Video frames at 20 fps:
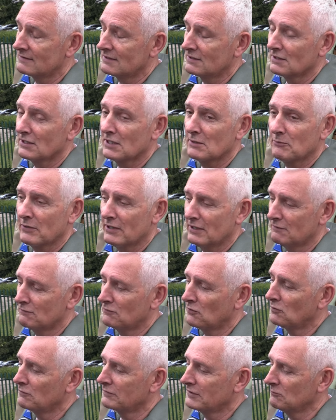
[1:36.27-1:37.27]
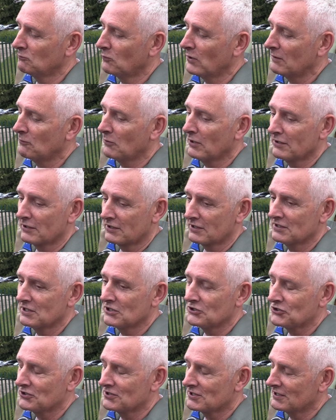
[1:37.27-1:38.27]
Didn't like being involved in wet weather
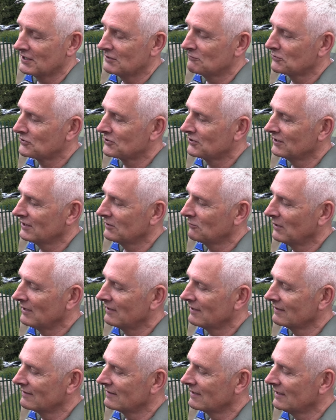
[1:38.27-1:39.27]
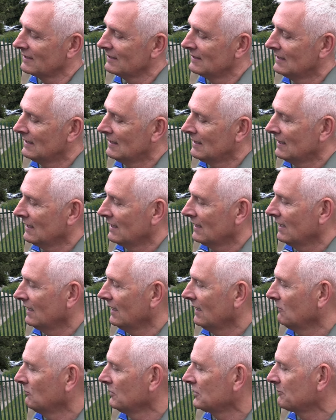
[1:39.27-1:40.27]
conditions, and it was certainly wet that day,
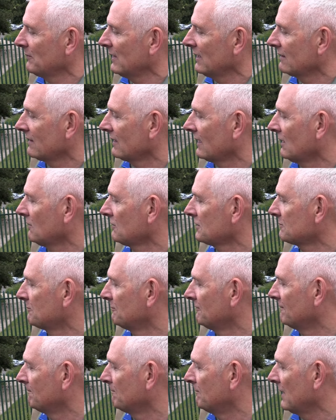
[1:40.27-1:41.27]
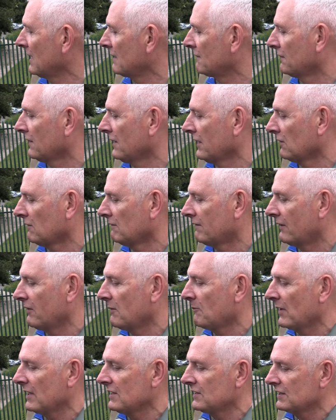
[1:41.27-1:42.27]
which meant that I was back flying on
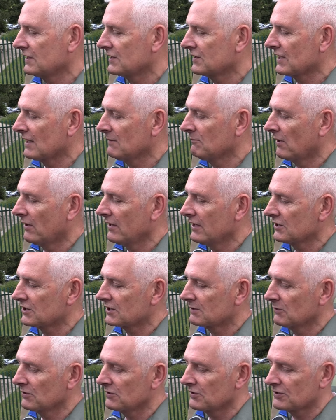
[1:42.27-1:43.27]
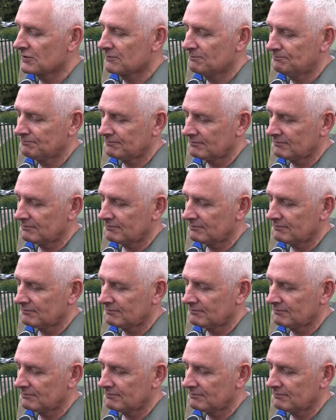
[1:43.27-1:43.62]
very basic standby instruments